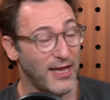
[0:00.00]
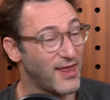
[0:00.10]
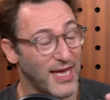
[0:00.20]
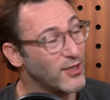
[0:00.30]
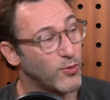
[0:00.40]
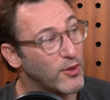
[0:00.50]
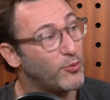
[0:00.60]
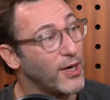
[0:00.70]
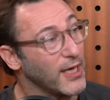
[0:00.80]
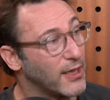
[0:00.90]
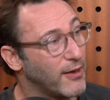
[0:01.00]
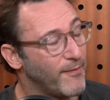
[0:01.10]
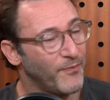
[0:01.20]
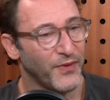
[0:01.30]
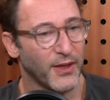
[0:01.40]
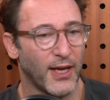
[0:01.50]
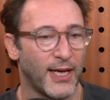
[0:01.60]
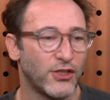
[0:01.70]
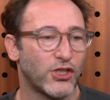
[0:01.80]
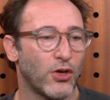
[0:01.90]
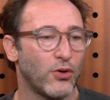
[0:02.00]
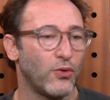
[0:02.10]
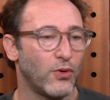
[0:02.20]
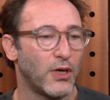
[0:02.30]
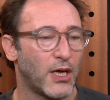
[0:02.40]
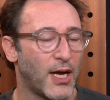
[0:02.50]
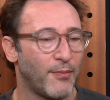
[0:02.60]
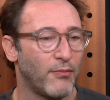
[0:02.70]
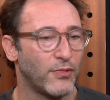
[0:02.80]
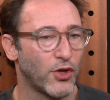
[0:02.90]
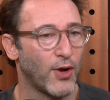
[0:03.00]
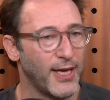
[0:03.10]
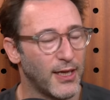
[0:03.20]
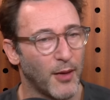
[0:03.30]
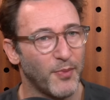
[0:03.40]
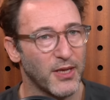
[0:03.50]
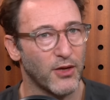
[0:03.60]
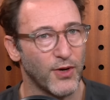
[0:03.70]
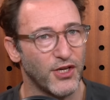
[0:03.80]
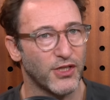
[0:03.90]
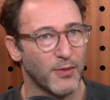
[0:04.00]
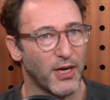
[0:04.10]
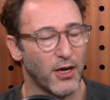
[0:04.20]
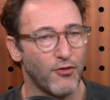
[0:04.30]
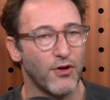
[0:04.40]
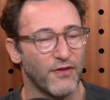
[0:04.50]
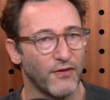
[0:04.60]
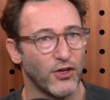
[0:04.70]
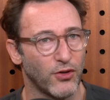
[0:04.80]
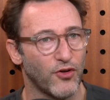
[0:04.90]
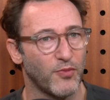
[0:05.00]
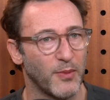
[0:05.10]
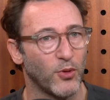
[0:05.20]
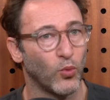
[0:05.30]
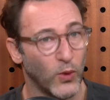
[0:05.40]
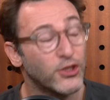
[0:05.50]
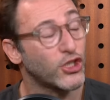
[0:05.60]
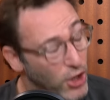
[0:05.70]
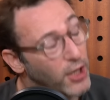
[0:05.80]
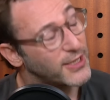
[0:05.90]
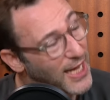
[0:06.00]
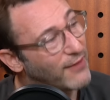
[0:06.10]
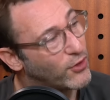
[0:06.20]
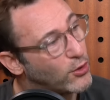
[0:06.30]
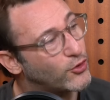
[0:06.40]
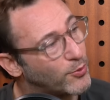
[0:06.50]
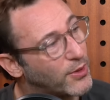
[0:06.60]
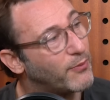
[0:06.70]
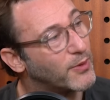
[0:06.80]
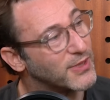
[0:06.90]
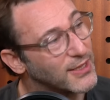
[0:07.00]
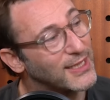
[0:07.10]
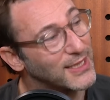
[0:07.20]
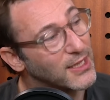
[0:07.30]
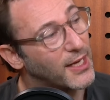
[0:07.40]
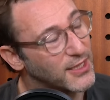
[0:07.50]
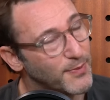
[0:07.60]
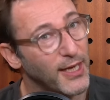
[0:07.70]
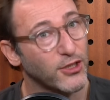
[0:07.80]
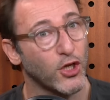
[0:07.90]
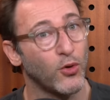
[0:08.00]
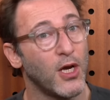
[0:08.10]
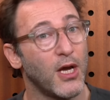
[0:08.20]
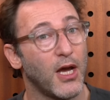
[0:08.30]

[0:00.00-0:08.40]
things will break. And so any company that reaches about 150, 200 people will start to have cultural problems that they did not expect. So,